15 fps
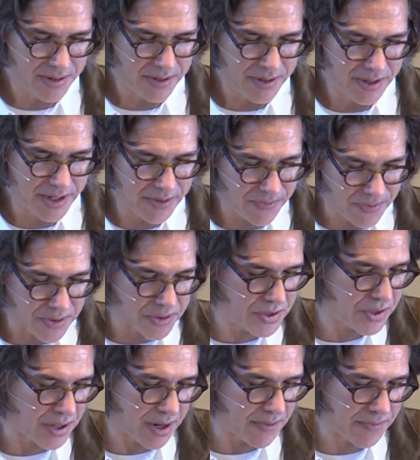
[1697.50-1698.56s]
And then 1
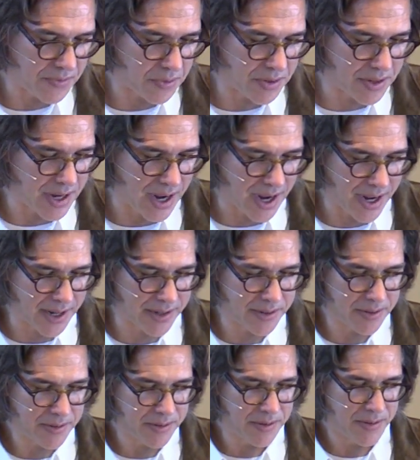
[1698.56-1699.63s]
John 4 9,
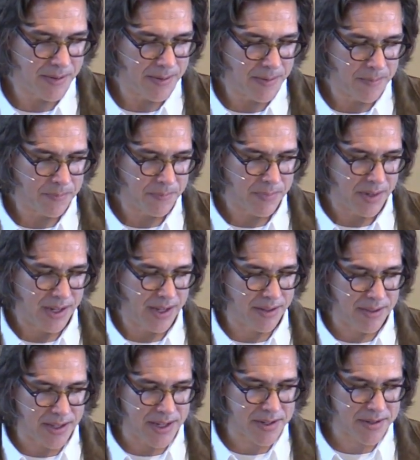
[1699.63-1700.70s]

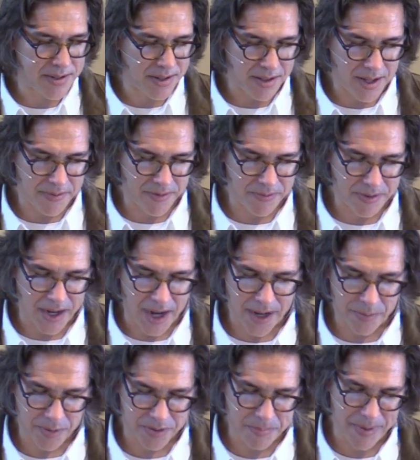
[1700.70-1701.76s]
in this the love of
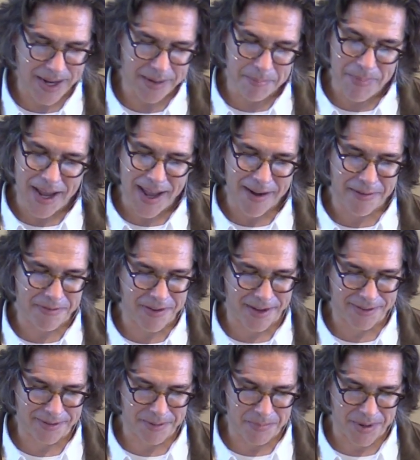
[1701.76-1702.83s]
God was made
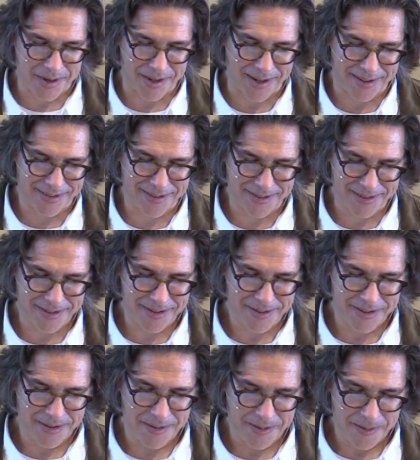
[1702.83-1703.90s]
manifest among us,
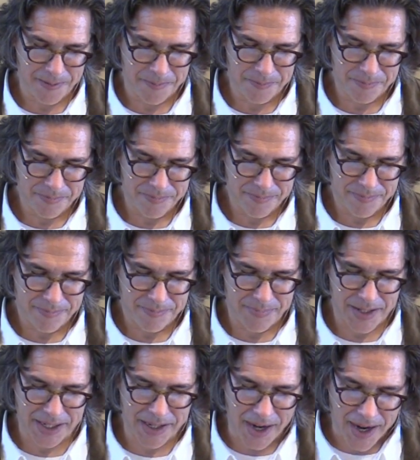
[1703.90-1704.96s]

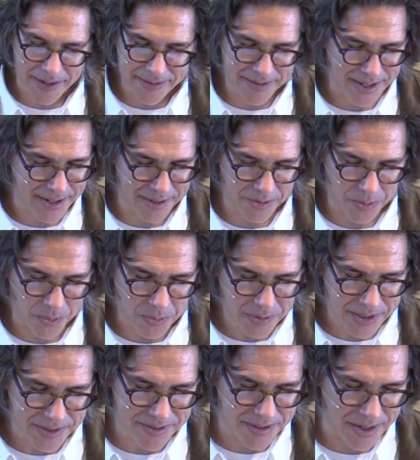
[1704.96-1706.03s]
that God sent his
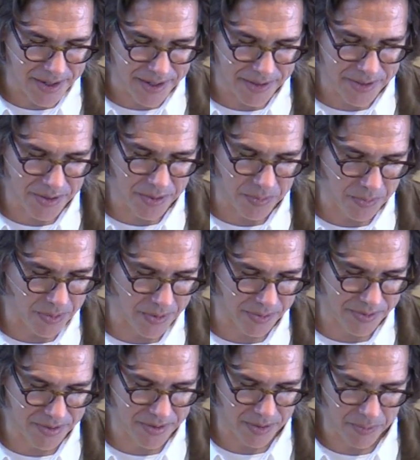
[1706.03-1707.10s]
only Son into the
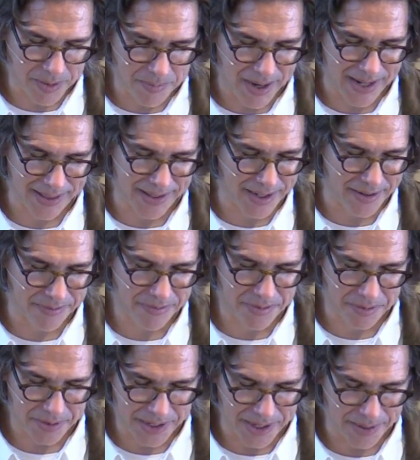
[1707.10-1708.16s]
world so that we might live
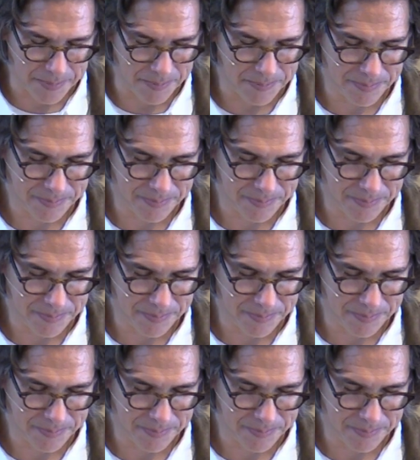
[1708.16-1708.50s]
through him.